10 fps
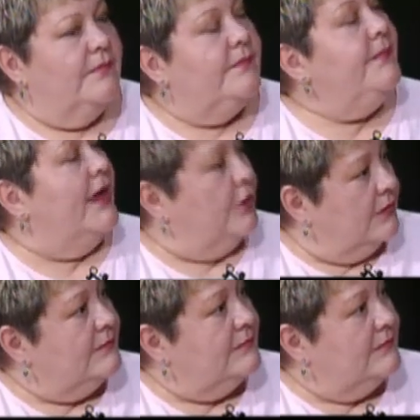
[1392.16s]

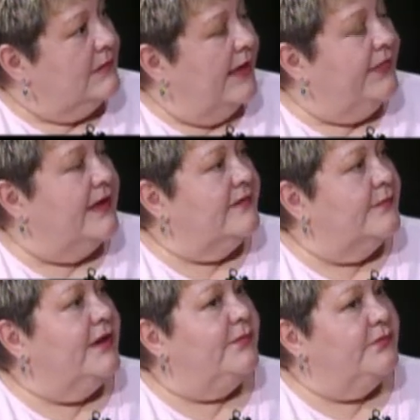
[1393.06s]
better. I think
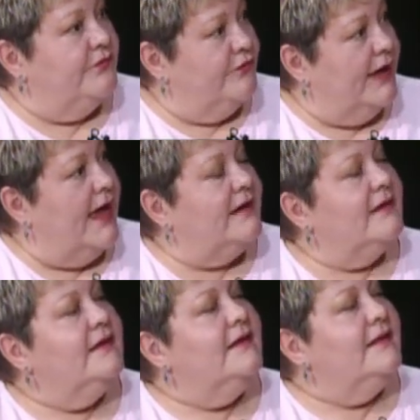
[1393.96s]
sometimes we forget
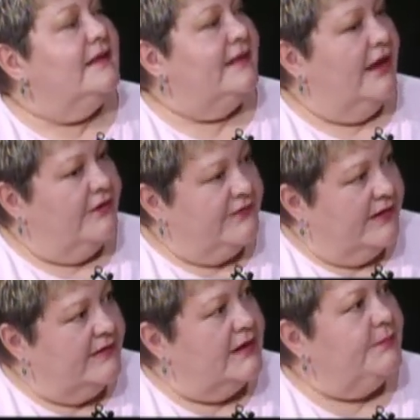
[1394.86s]
that they are
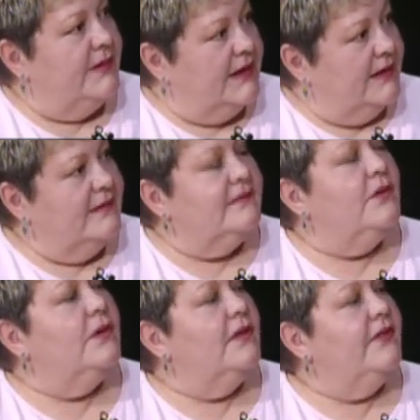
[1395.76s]
sentient beings.
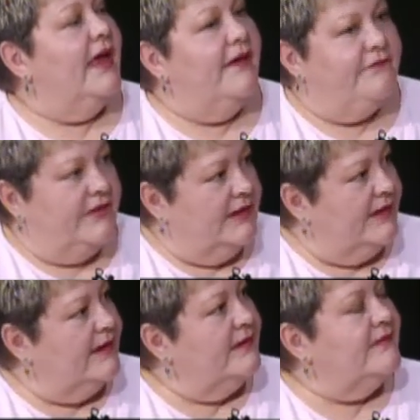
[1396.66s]
They have
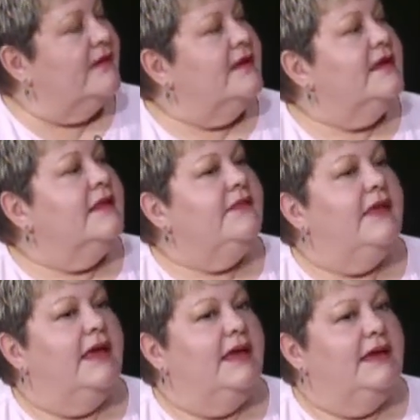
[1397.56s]
feelings.
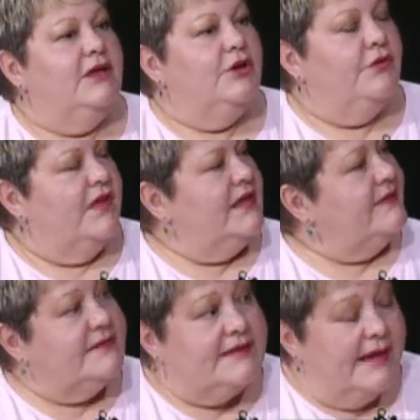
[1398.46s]
They need
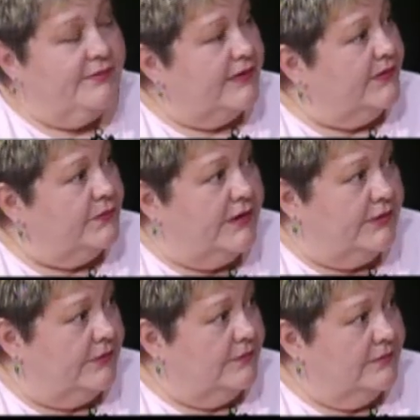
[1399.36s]
the same things we
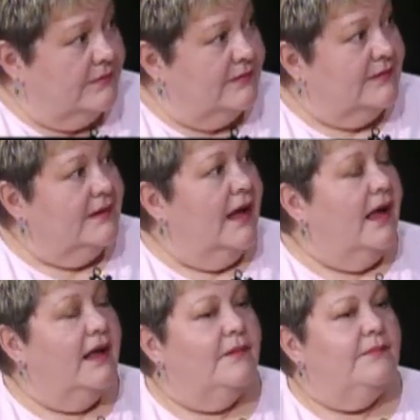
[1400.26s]
do.
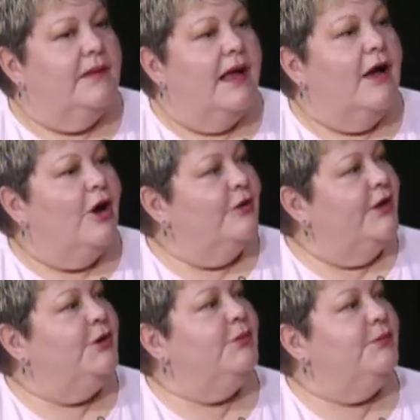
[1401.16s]
Are
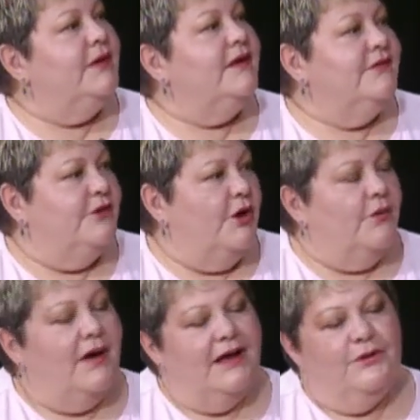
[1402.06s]
they human beings?
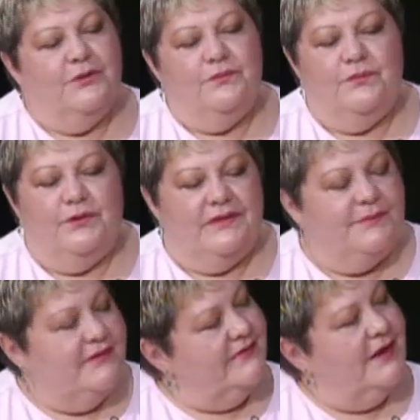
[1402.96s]
No, I don't put them in the same